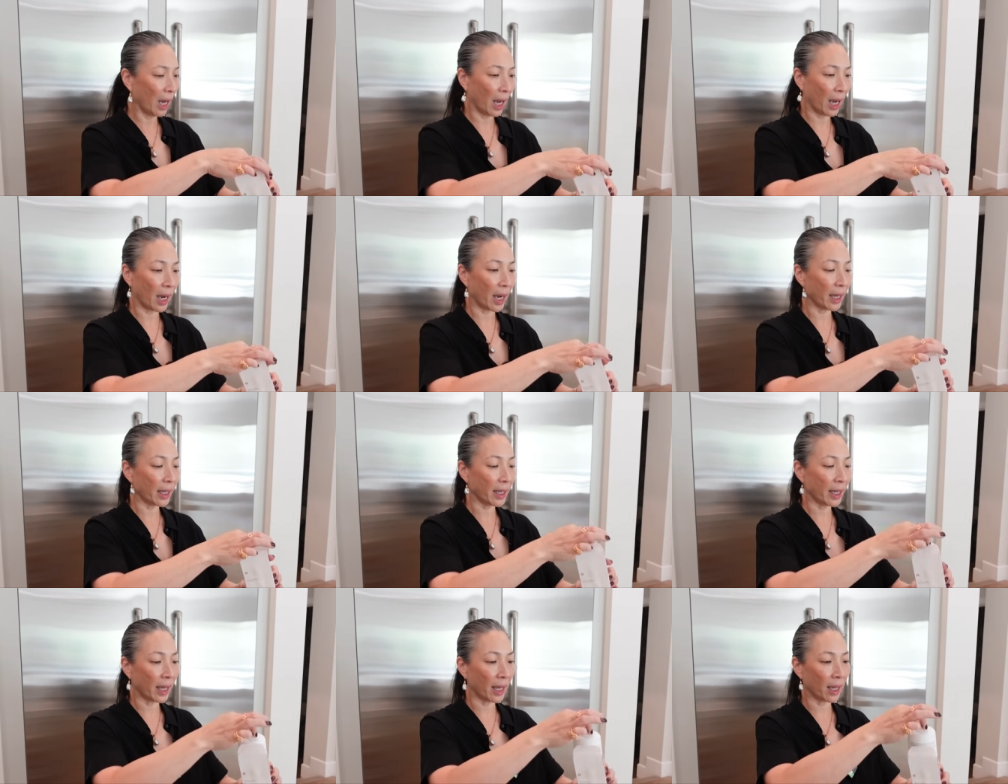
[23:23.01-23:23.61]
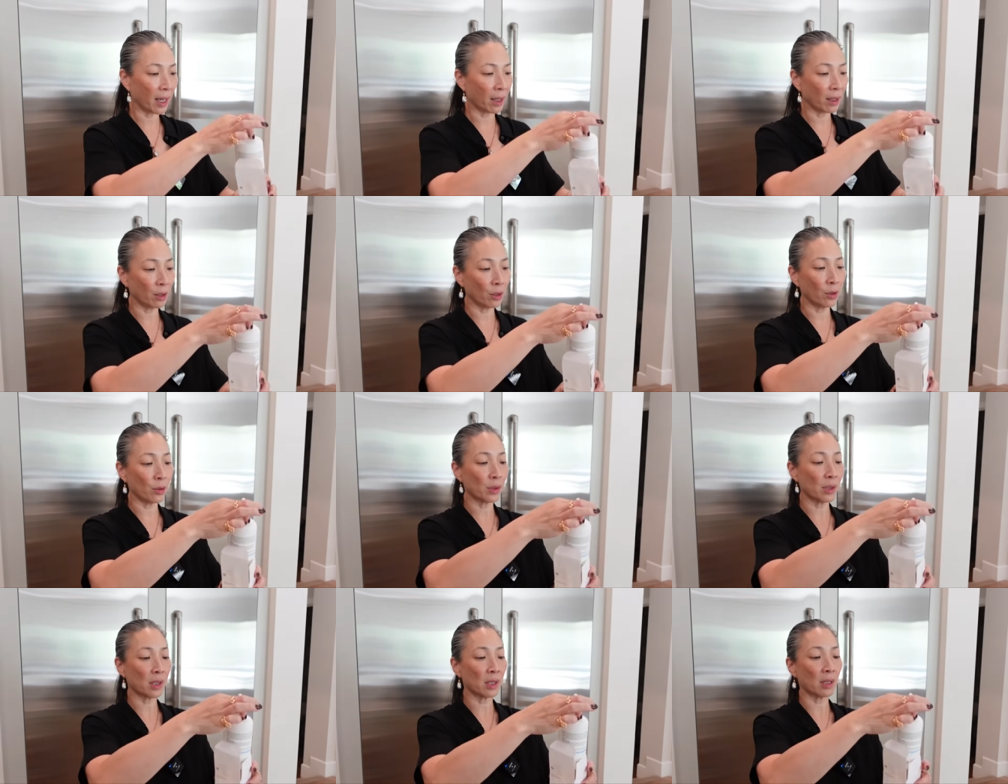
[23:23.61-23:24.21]
I can't
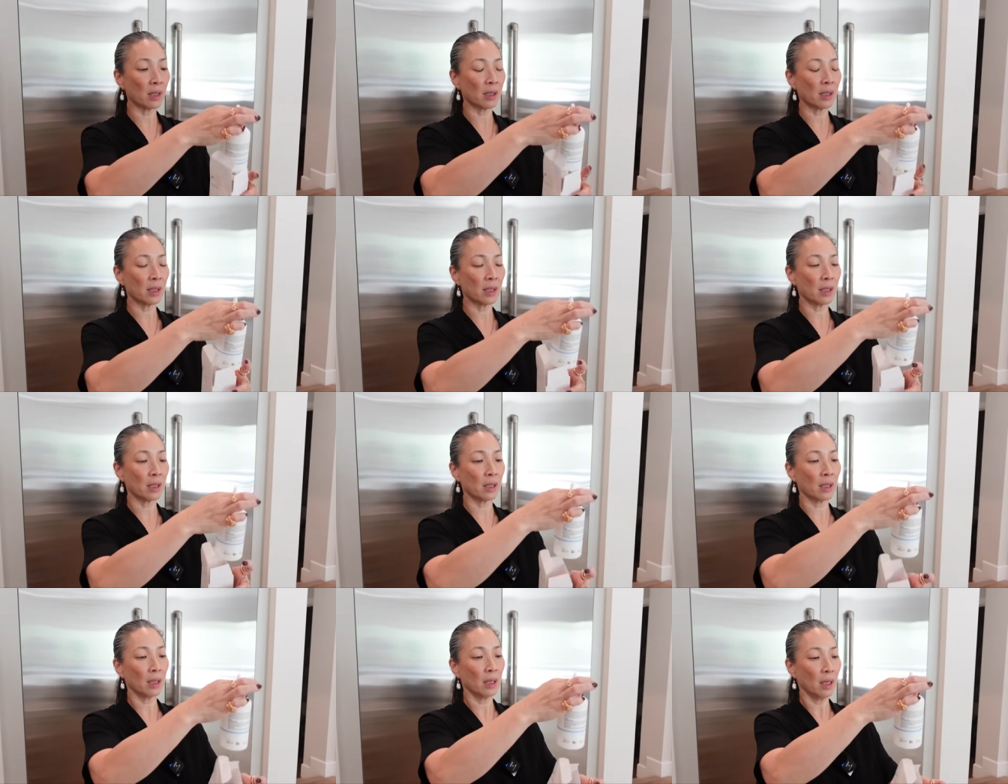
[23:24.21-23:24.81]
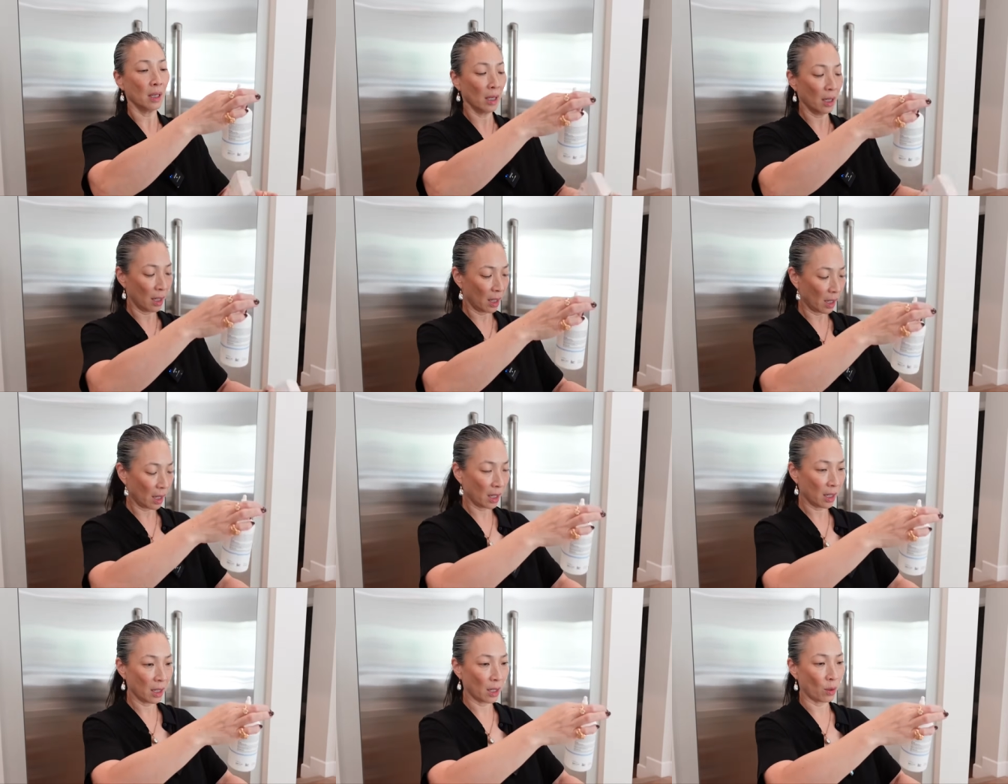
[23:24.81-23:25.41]
use this
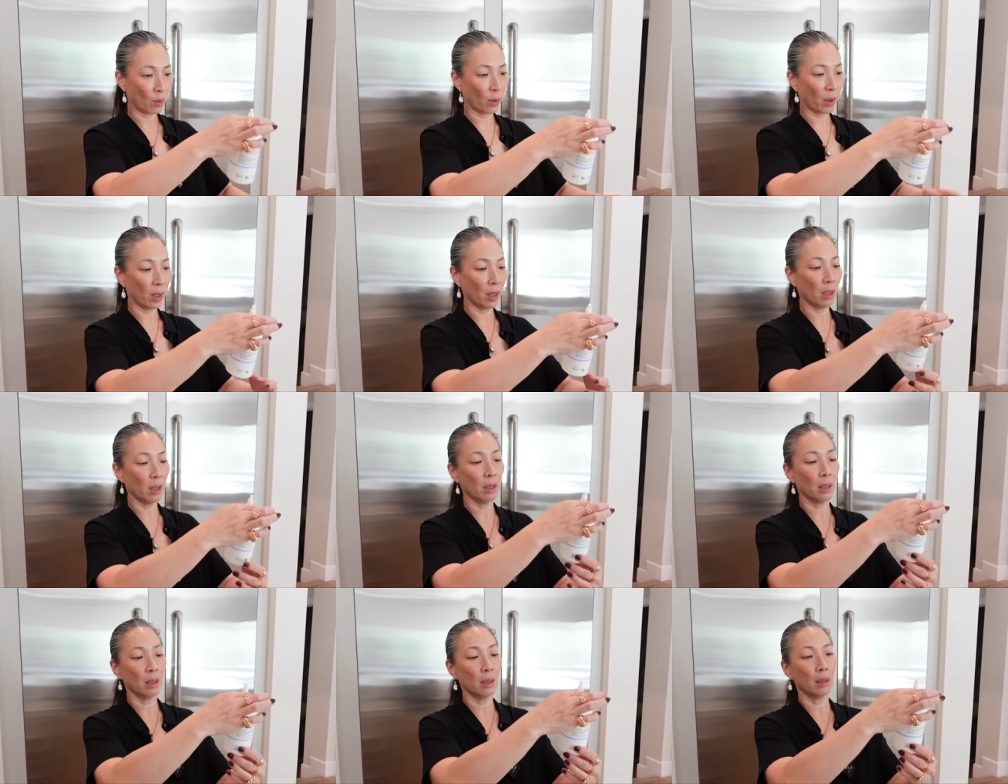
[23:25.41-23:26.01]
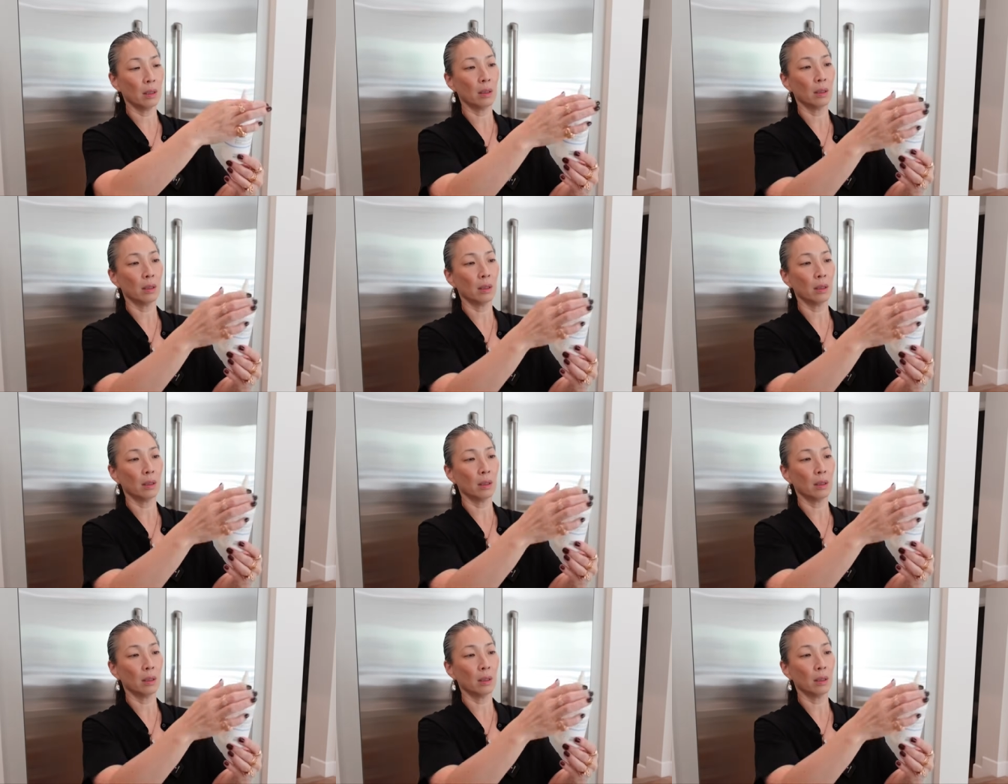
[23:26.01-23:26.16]
anyway,